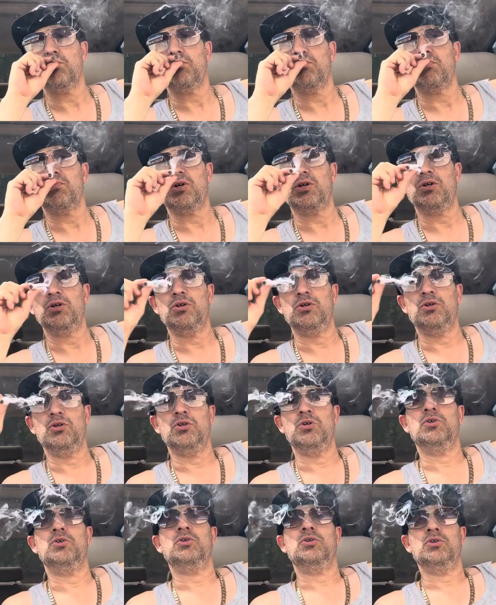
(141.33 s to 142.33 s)

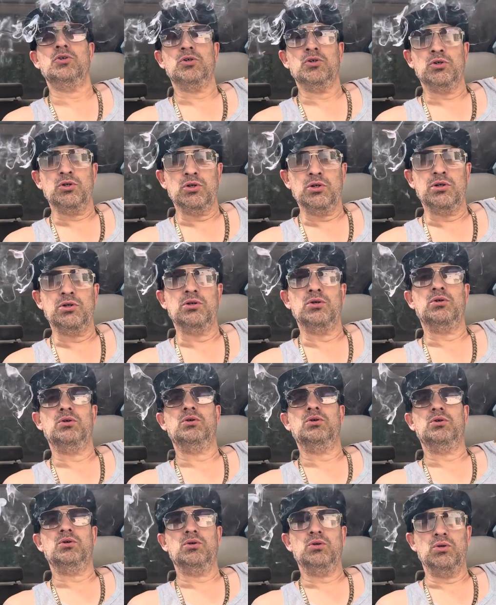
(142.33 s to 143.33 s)

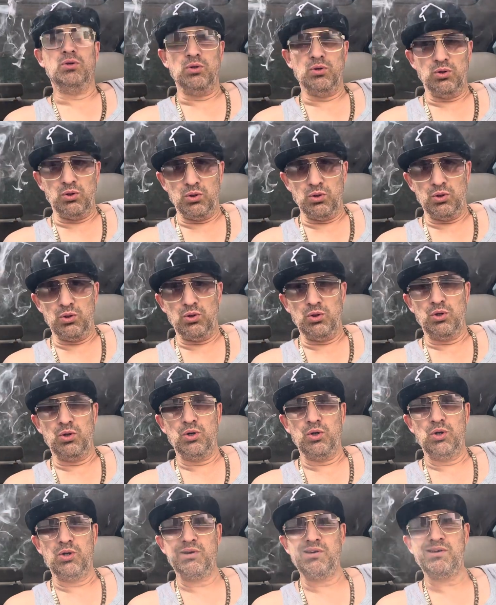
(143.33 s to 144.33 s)

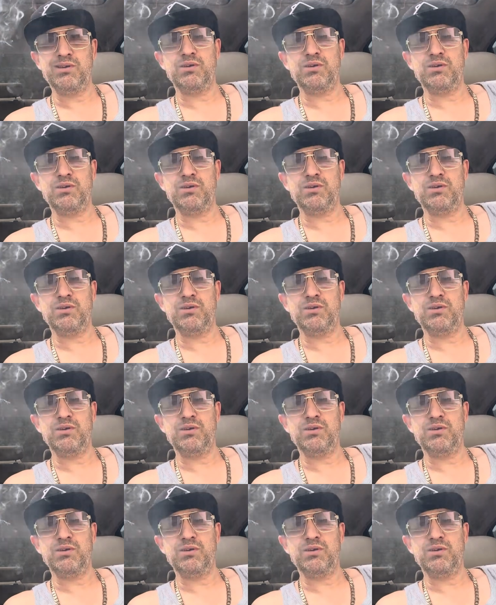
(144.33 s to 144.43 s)
Nothing is said.